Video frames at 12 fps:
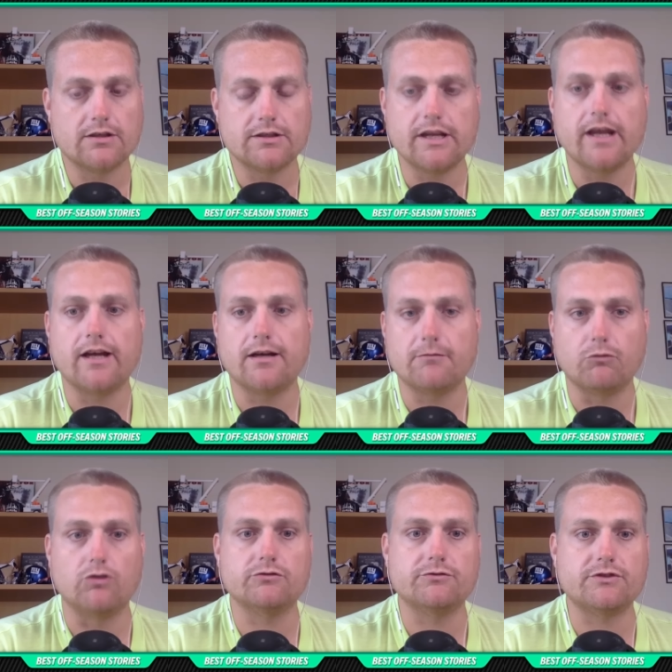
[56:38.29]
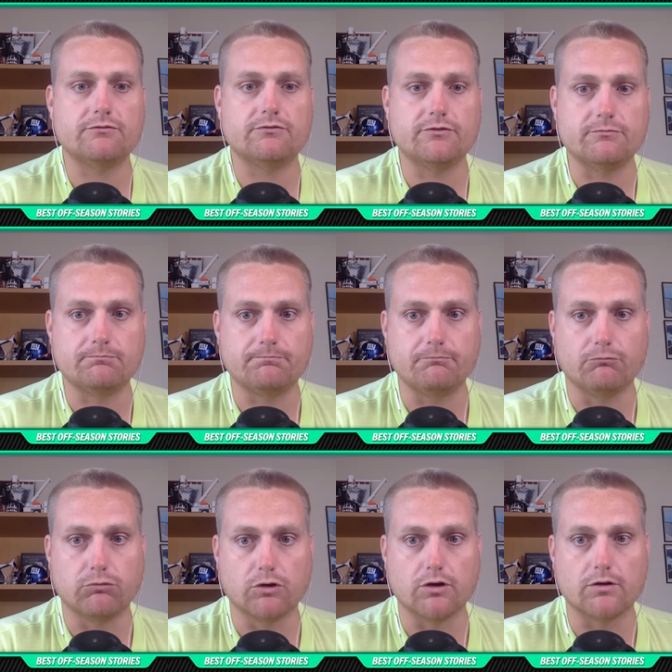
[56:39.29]
Yeah, well,
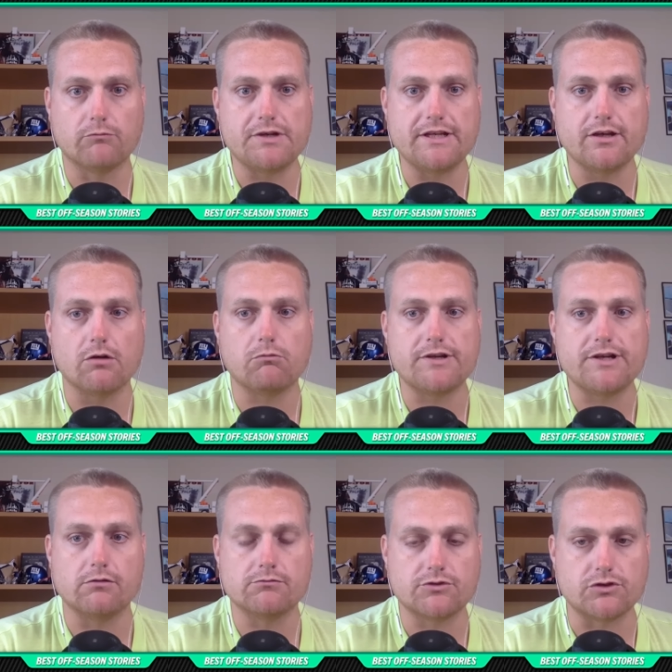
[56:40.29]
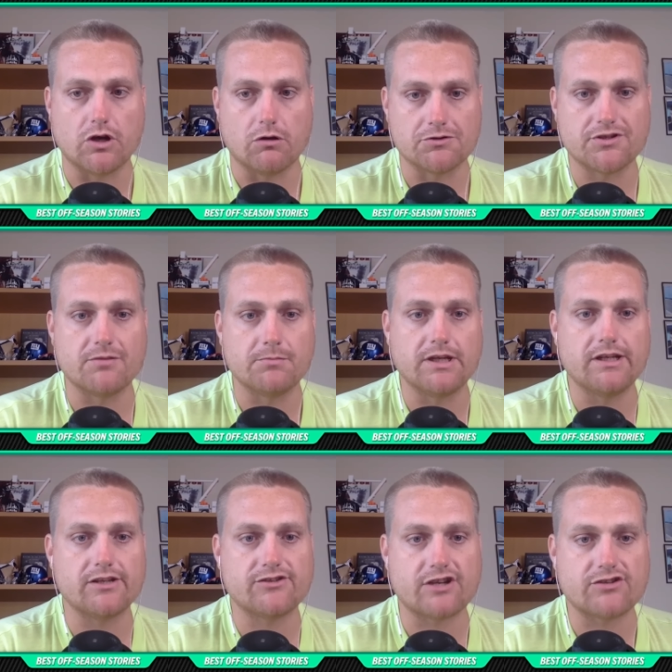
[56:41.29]
we're we go we don't go into the
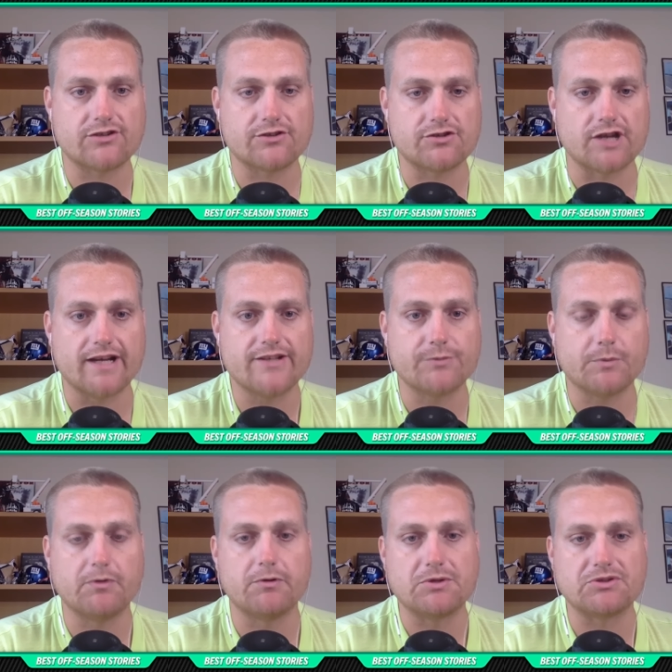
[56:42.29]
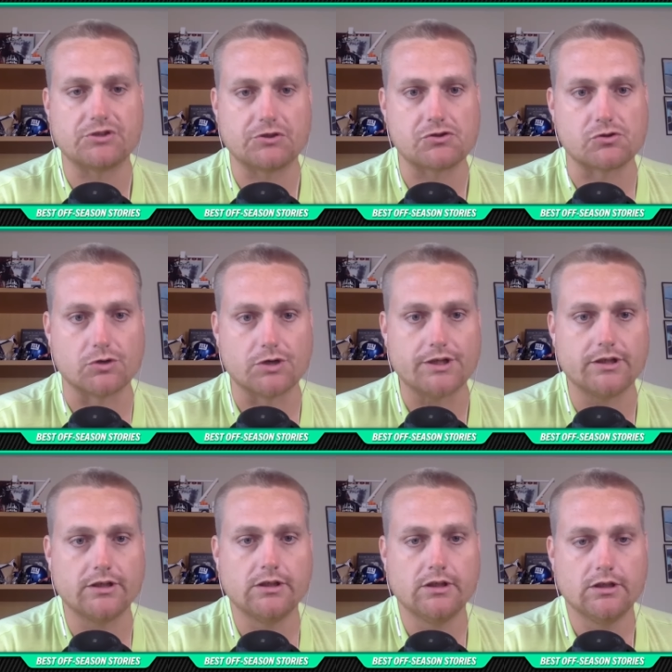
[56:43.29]
media session at the Giants one, but we went to Detroit.
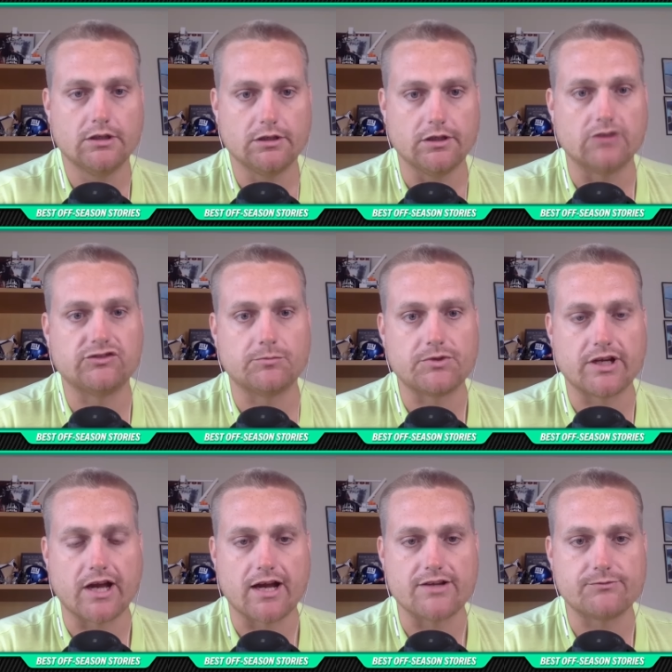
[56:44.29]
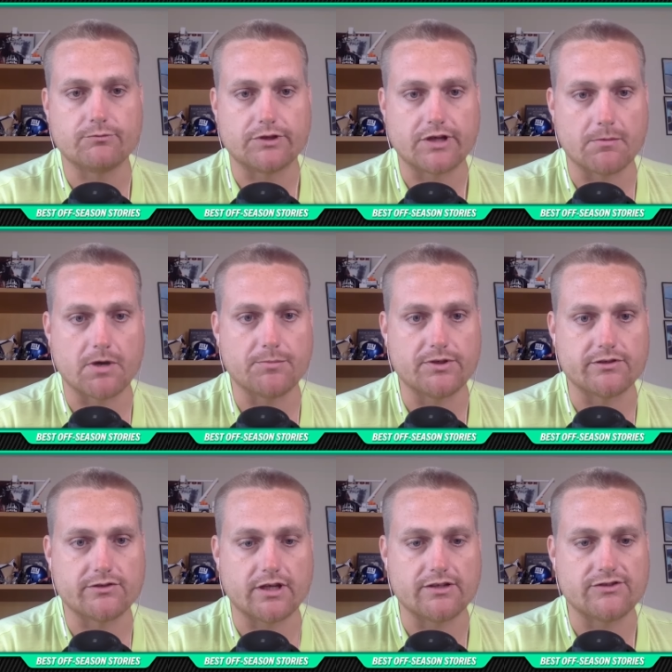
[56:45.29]
You know, some of the guys would come up
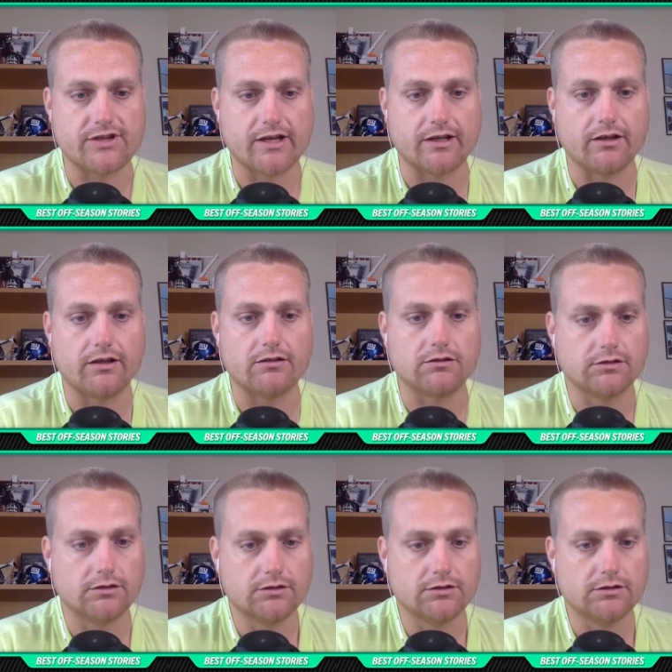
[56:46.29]
and and say hello.